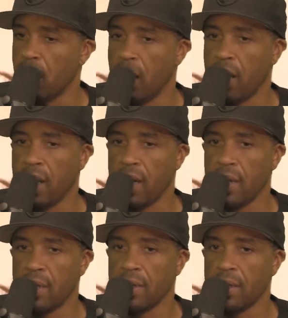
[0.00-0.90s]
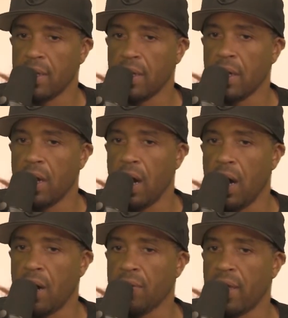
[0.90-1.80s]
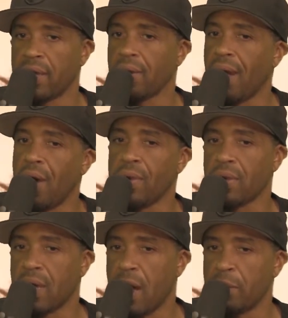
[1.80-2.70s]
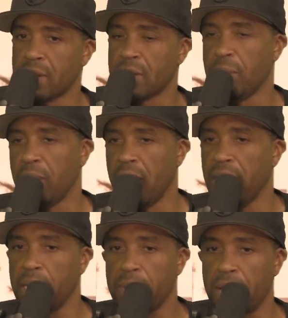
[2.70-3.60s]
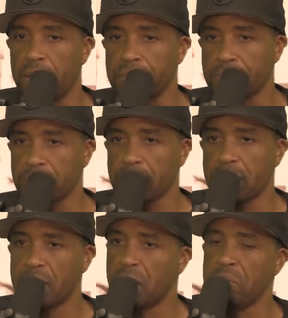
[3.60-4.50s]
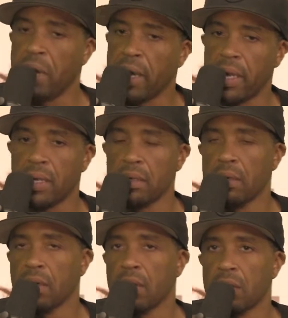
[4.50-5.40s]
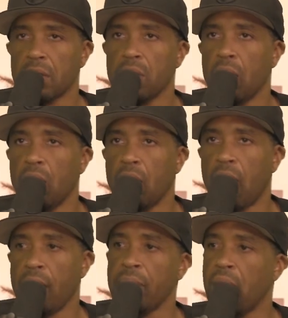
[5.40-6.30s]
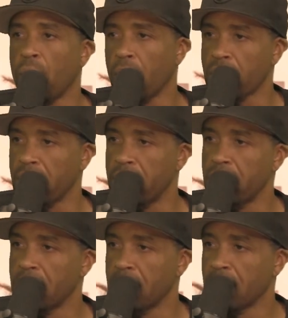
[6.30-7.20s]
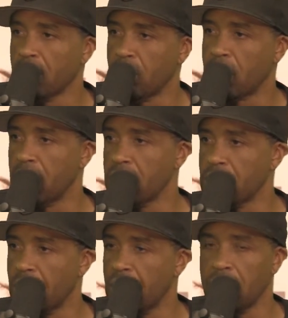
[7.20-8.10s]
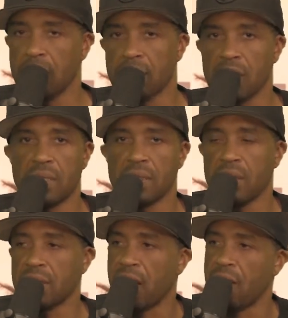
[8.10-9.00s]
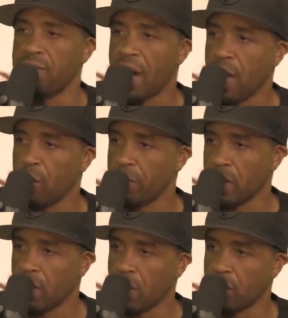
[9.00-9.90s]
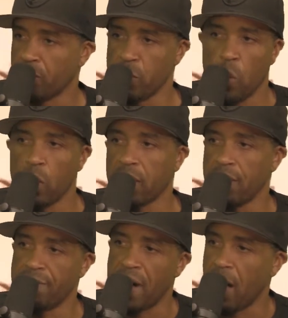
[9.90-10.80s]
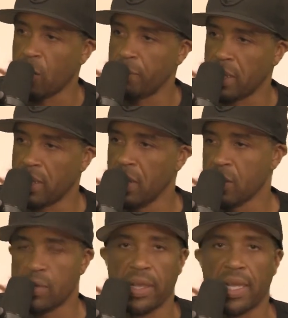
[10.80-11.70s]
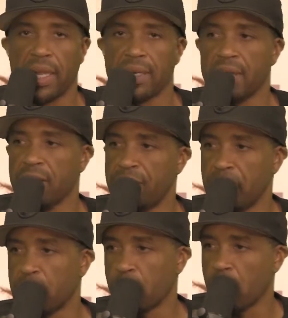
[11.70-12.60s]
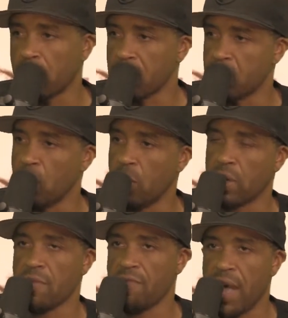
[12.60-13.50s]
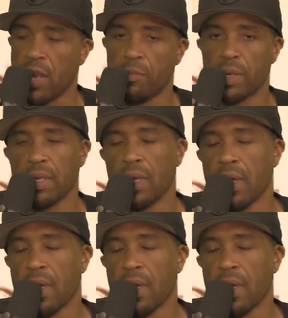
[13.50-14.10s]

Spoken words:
And like I'll hear comics complain about, man, I'm not working because such and such can't follow me, or no one can follow me, so I can't get any feature work because no one can follow me.